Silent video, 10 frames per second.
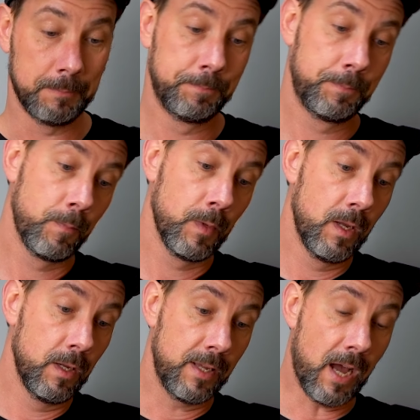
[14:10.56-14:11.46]

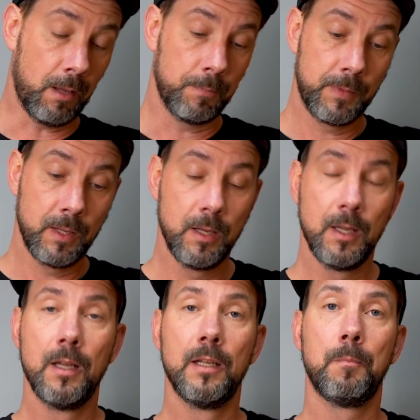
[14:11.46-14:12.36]
The
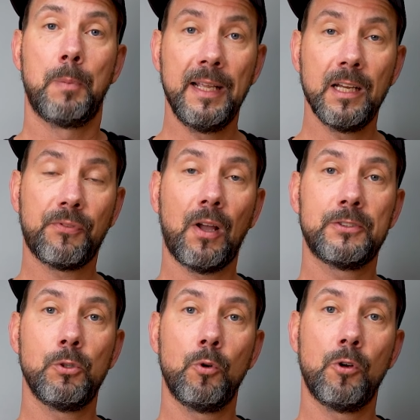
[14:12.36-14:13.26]
blinkers and wise
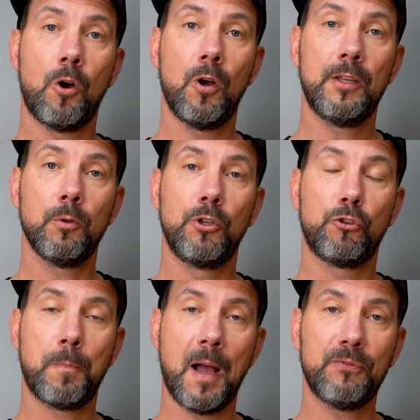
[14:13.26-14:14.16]
spenders
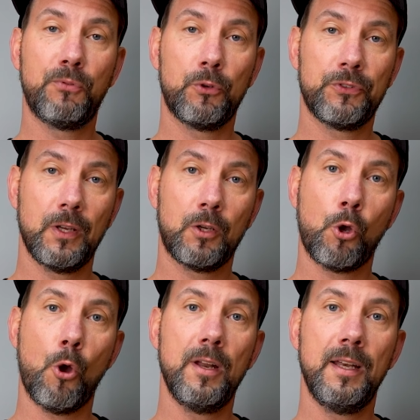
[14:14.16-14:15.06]
can grab this one and
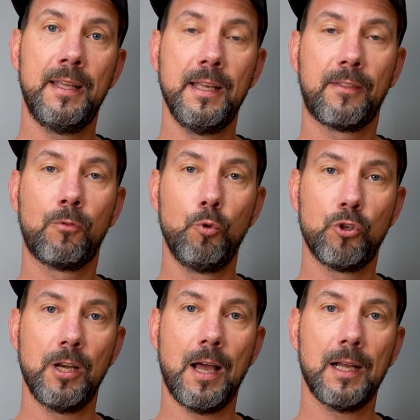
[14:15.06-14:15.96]
have a
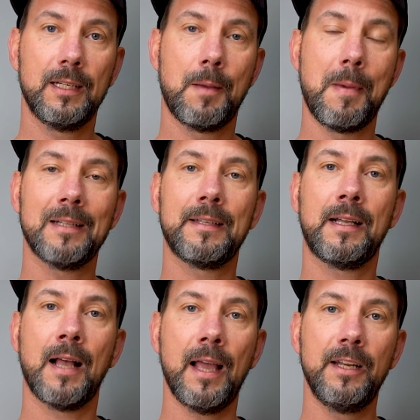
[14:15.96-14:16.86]
ton of fun with it.